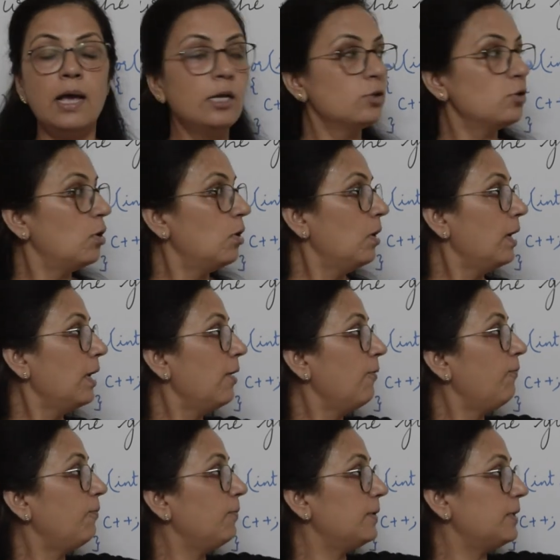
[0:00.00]
So, if
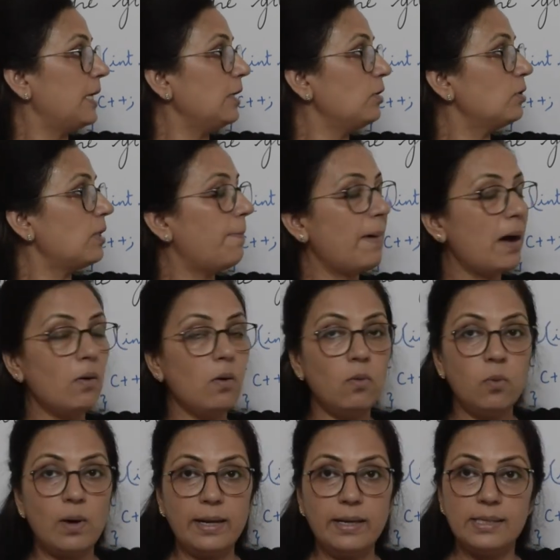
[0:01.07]
10 to the
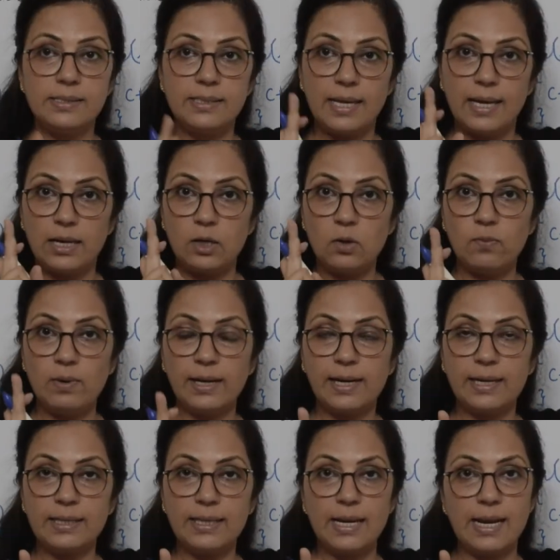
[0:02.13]
power 1 is there, you will
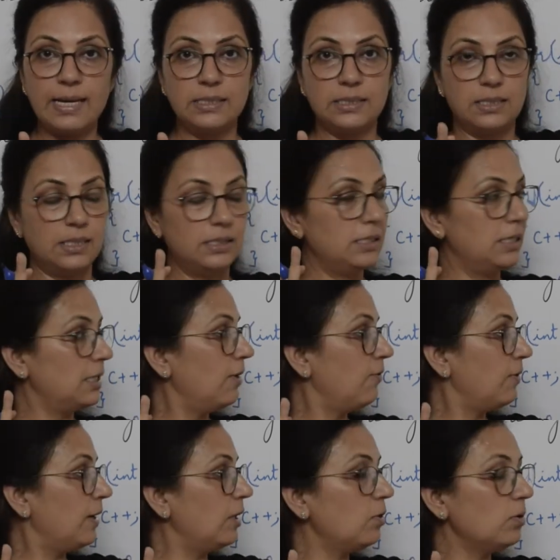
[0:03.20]
get the last digit.
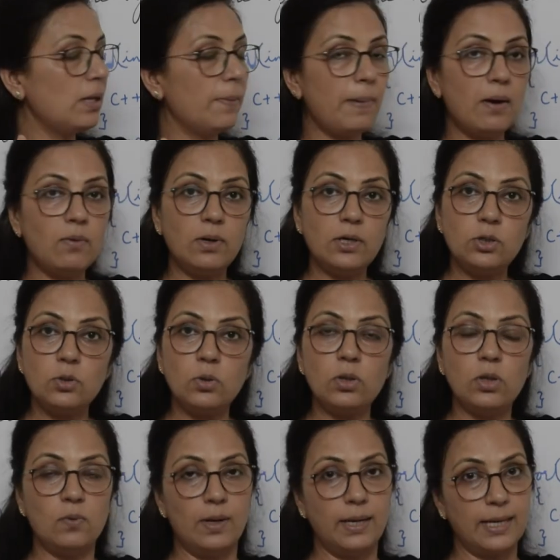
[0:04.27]
If 10 to the power
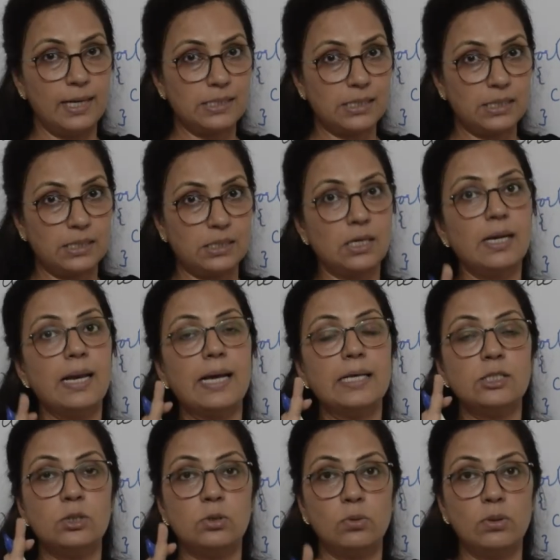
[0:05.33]
2, you will get
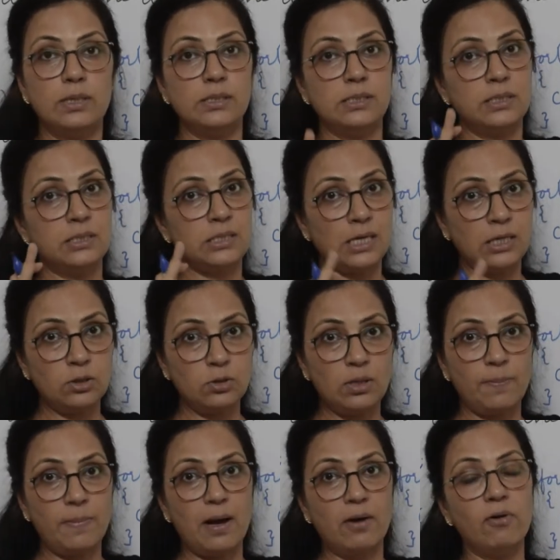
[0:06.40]
last 2 digits. 10 to
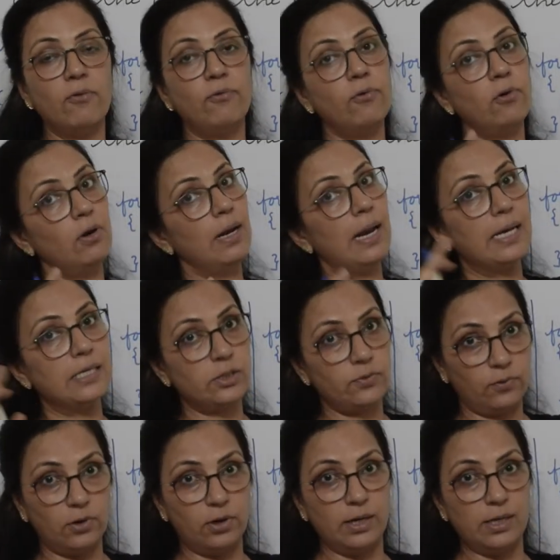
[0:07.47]
the power 4, last
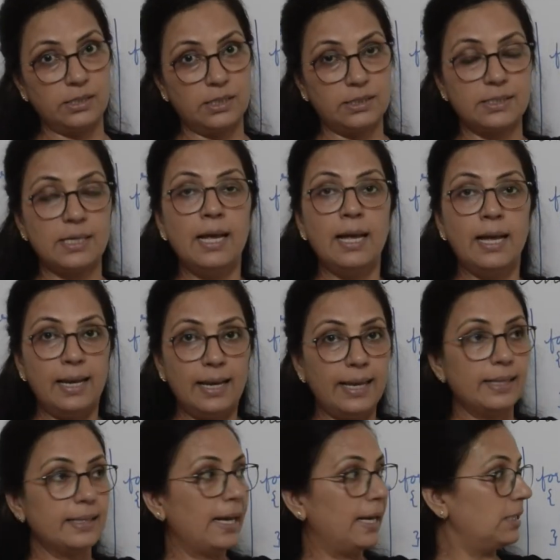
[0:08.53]
4 digits.
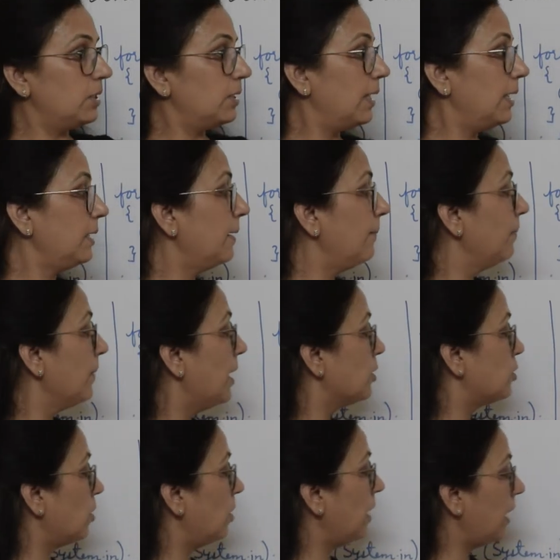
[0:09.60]
Like that, right?
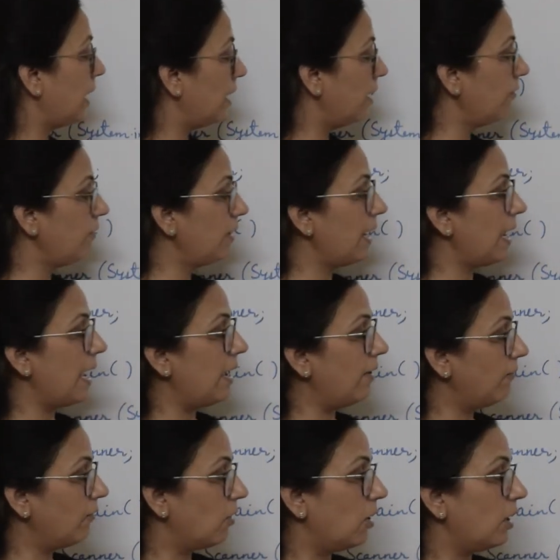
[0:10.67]
So, here we
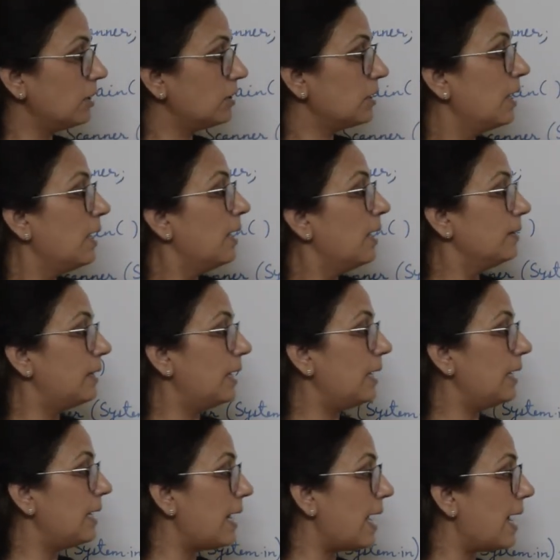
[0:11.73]
have got
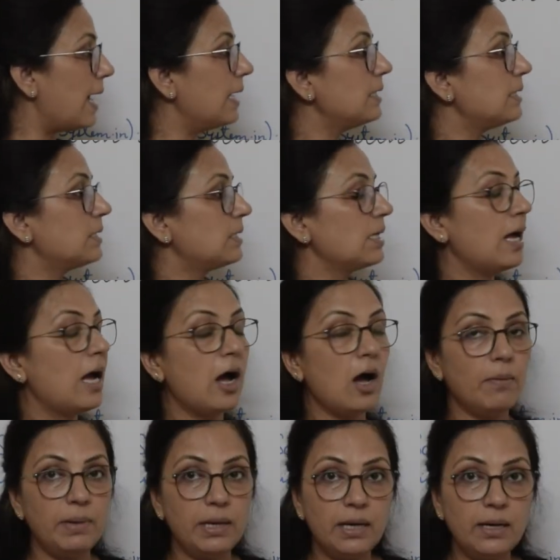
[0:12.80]
the last
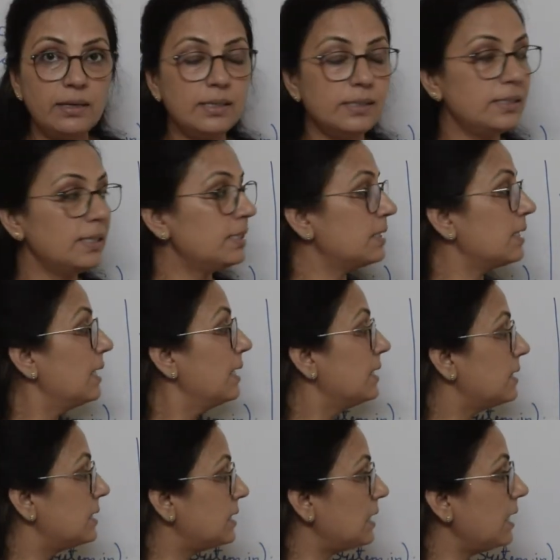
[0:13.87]
how many digits?
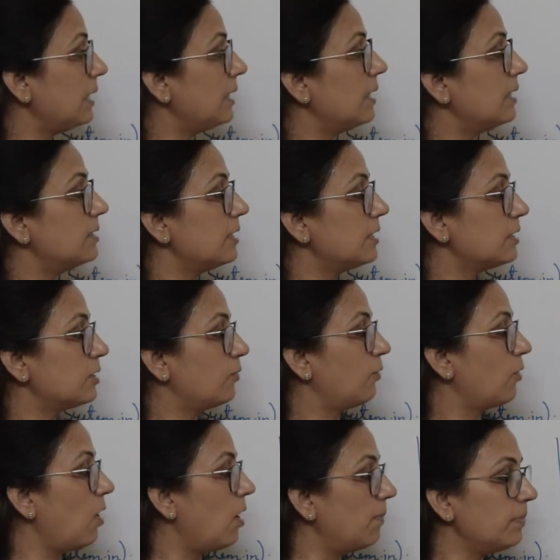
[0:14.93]
C digits
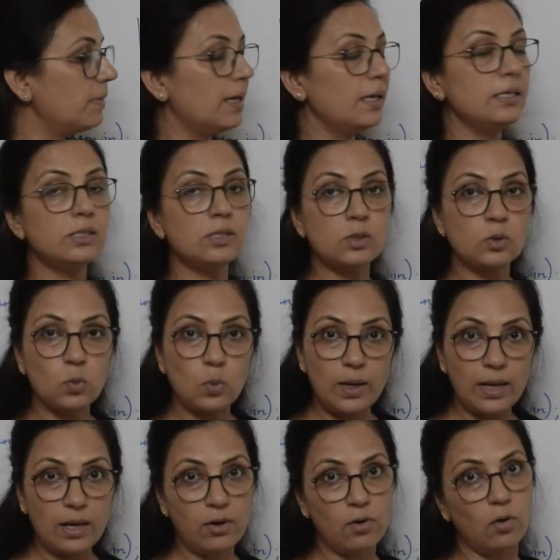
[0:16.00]
from the
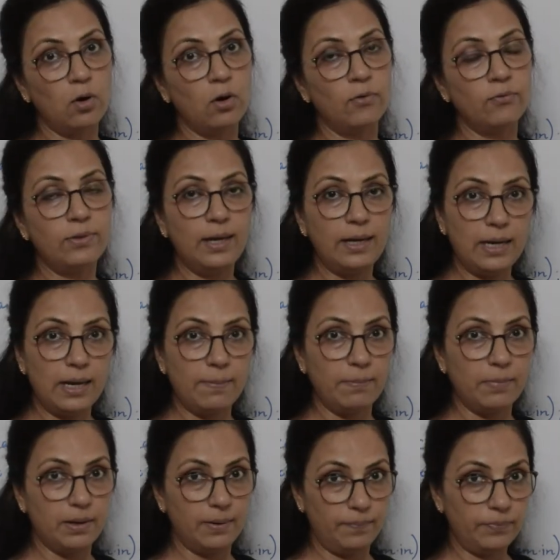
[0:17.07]
square of the
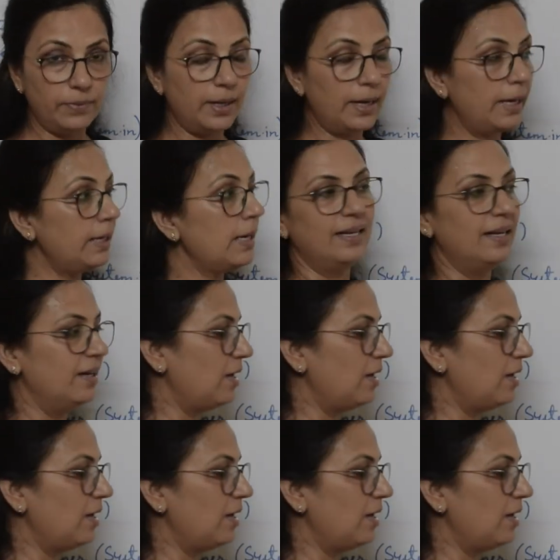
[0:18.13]
number, right?